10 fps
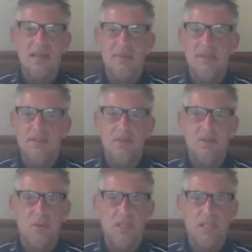of them as they're
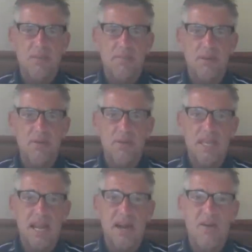the ones that pollute
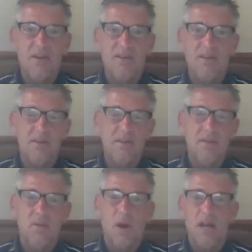the air
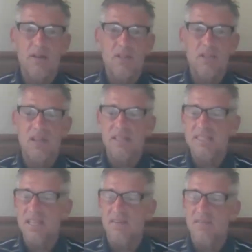and the waters and all that
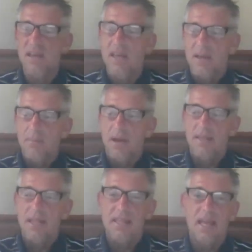stuff.
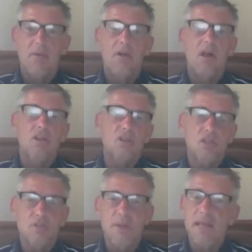But then they will
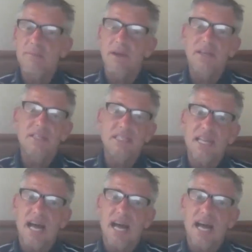also spend millions